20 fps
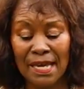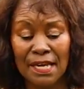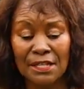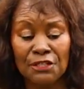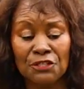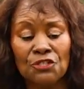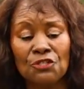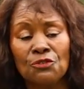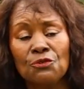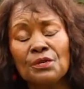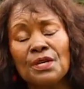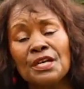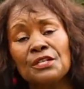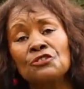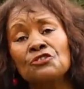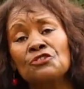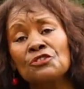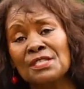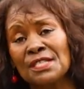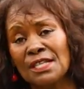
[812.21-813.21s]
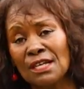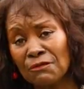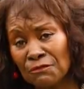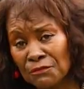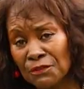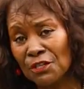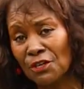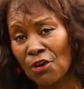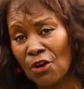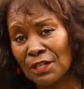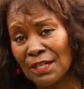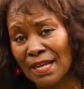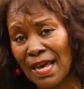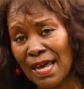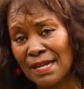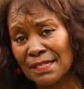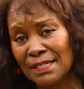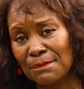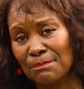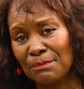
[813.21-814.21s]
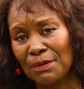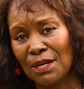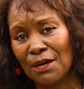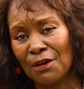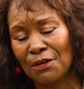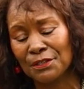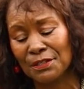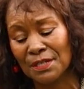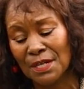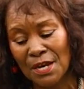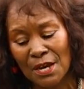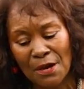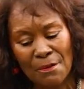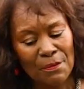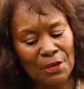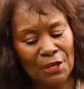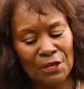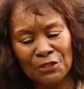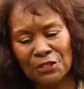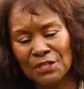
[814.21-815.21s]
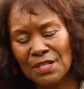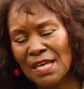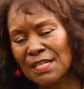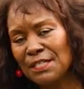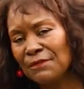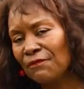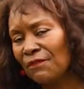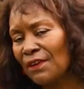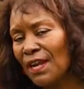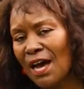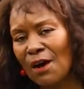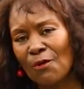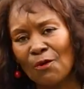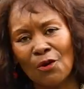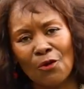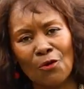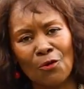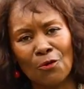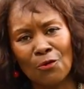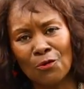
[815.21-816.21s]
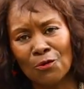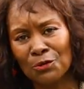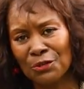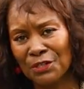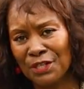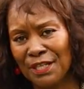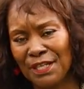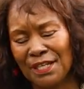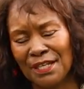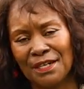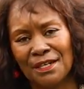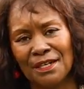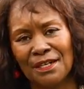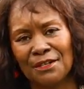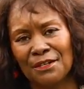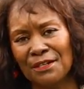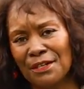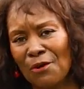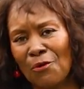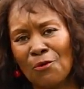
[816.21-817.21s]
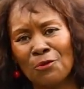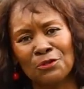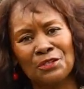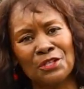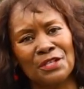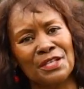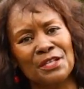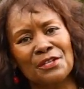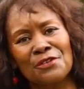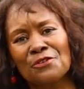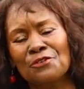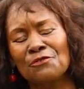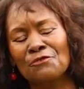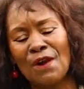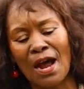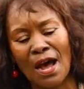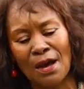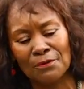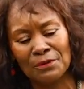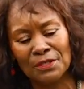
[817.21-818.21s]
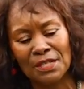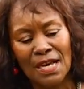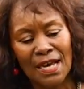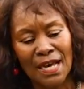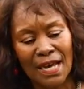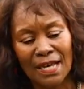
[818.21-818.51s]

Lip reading: And do get yourself an oleander plant, because they flower all the year around.